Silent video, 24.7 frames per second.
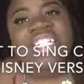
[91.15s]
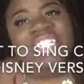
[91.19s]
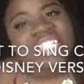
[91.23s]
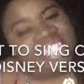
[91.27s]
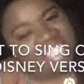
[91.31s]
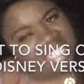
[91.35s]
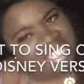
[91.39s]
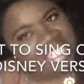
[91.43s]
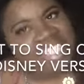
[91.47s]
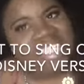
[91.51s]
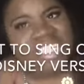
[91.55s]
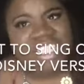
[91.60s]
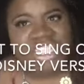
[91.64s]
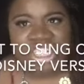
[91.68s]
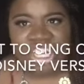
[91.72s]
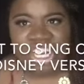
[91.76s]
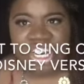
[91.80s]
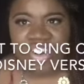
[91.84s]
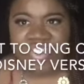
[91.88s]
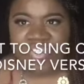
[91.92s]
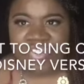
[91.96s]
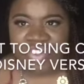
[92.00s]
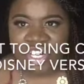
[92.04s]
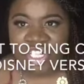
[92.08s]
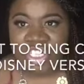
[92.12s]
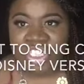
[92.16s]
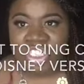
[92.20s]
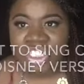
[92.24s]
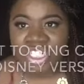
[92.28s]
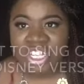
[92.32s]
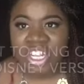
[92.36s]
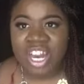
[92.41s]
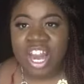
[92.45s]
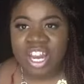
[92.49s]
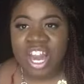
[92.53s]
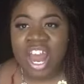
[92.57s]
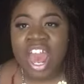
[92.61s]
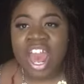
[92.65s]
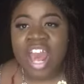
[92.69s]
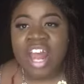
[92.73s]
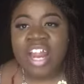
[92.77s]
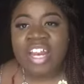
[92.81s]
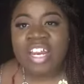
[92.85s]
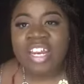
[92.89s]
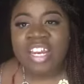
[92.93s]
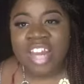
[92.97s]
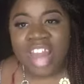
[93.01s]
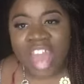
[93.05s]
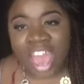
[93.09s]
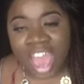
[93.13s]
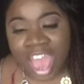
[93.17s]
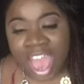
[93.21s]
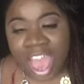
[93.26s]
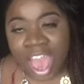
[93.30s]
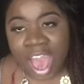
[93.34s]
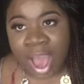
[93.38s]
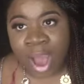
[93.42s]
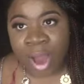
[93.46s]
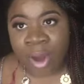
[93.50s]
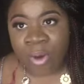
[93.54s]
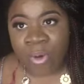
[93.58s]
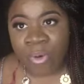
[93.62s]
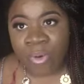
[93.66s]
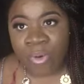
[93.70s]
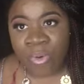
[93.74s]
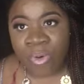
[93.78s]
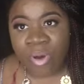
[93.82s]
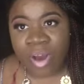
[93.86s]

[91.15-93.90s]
Disney Channel version. Now,